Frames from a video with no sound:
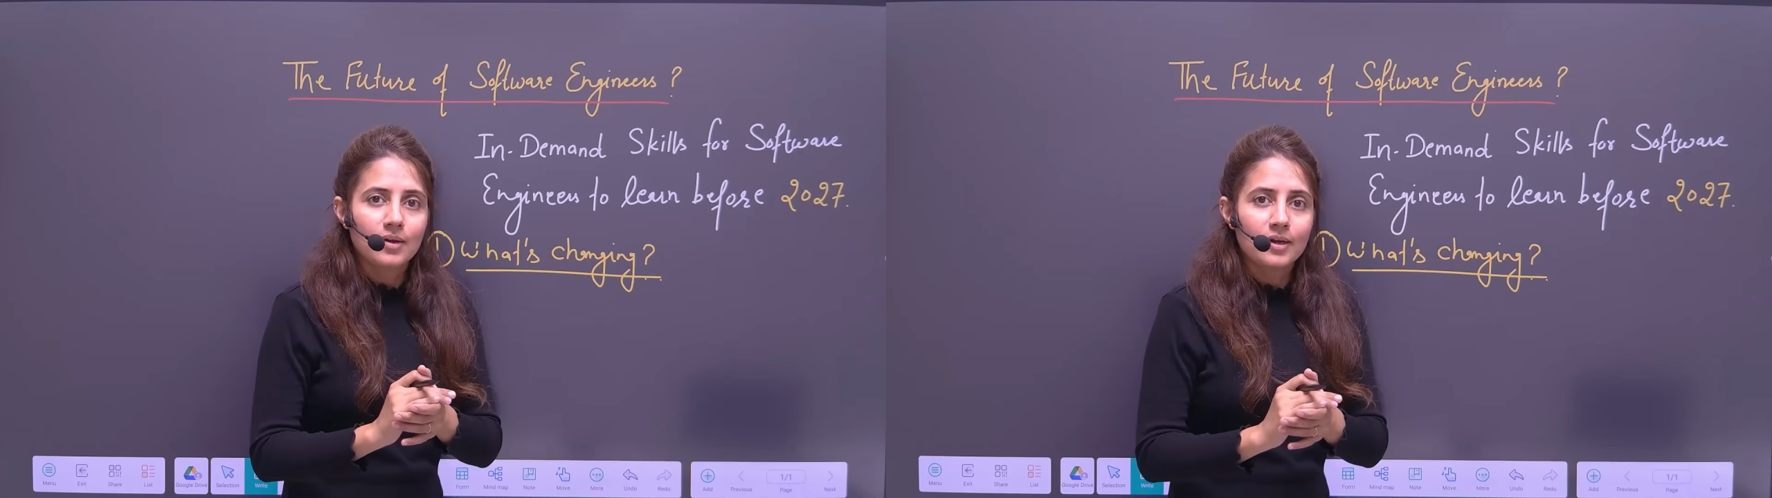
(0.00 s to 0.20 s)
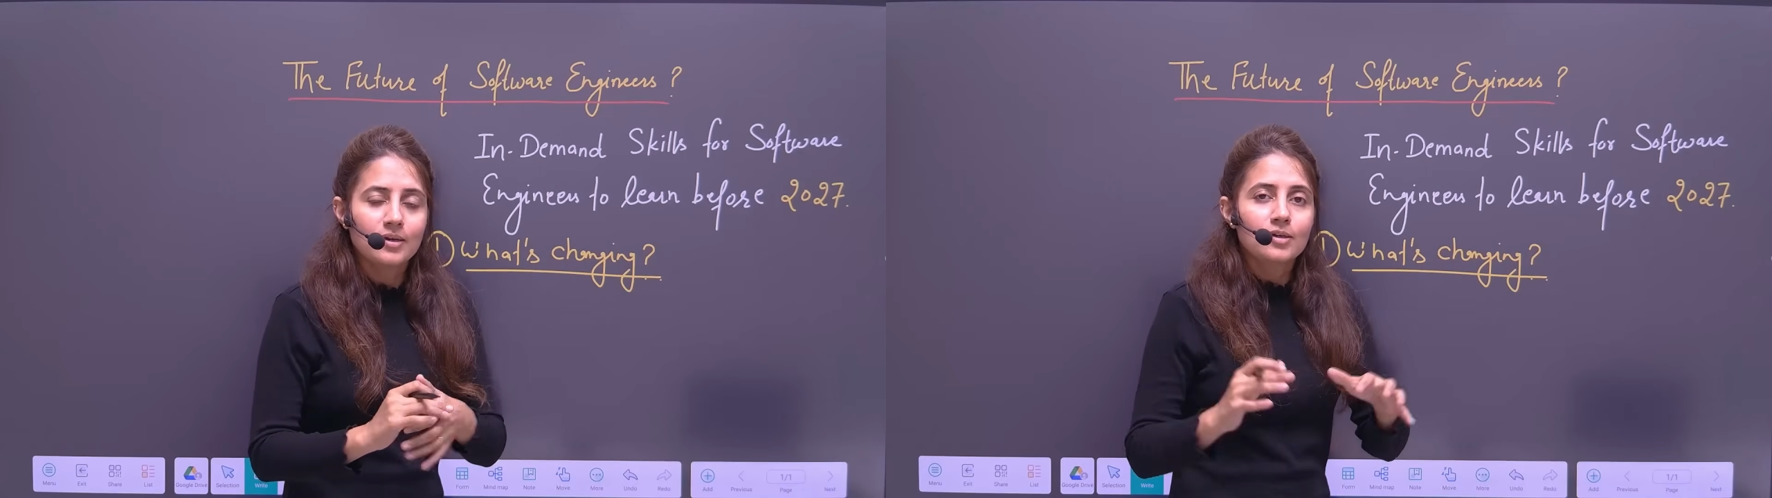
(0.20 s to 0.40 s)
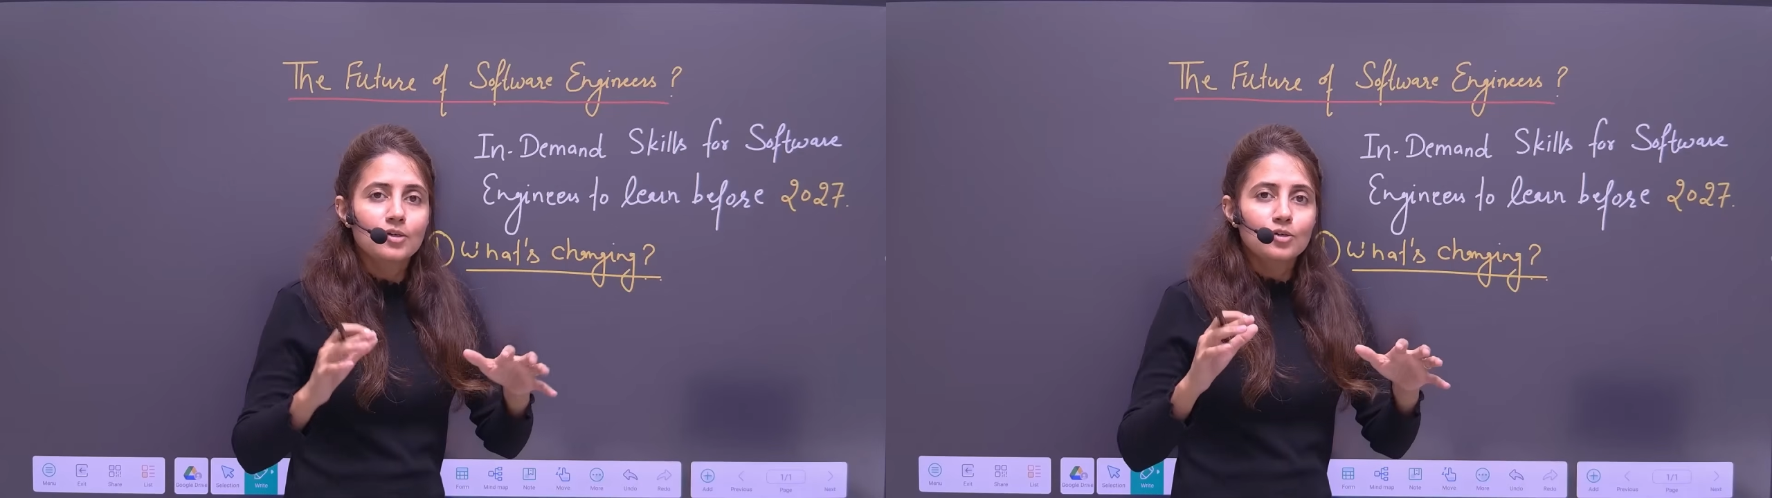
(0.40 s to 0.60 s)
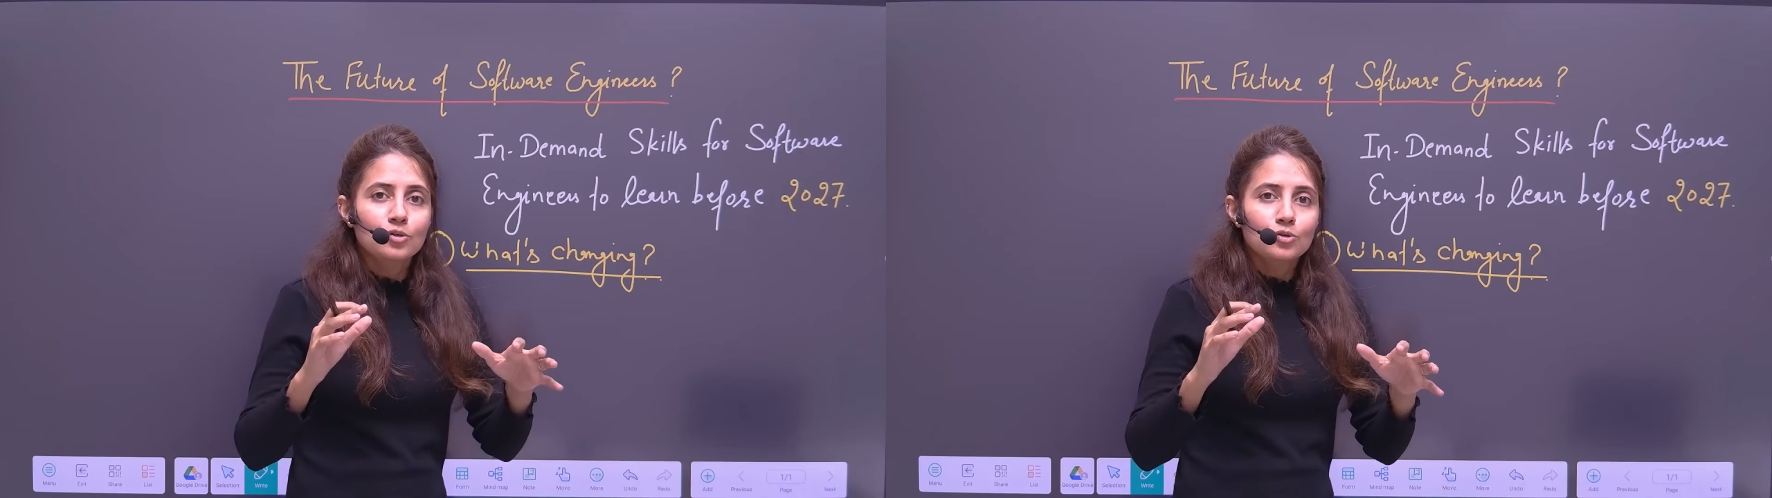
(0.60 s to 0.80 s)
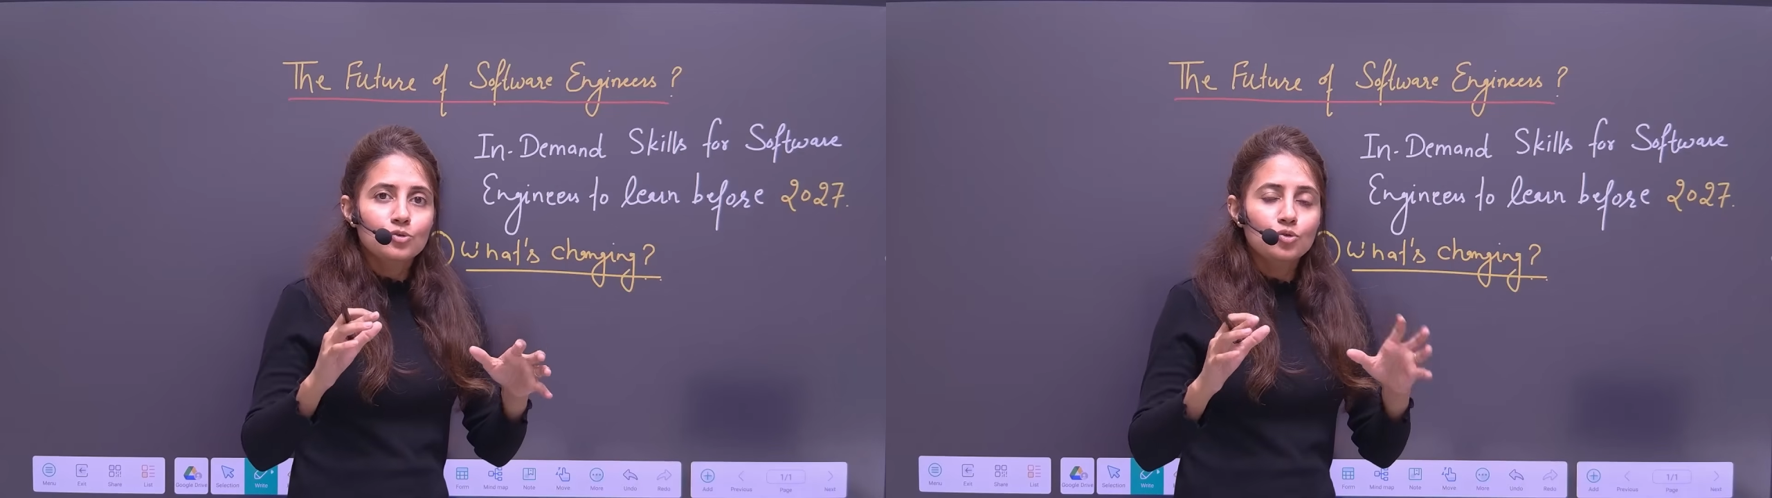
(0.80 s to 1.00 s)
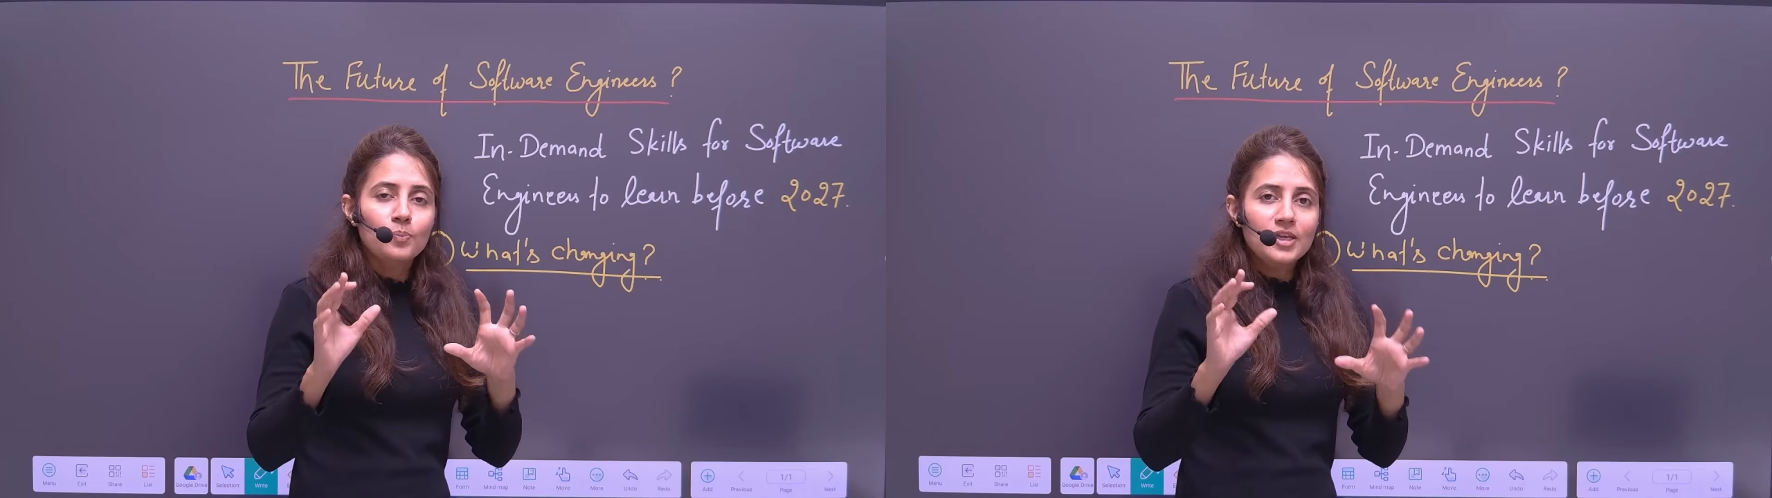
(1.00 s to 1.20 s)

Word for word: right? So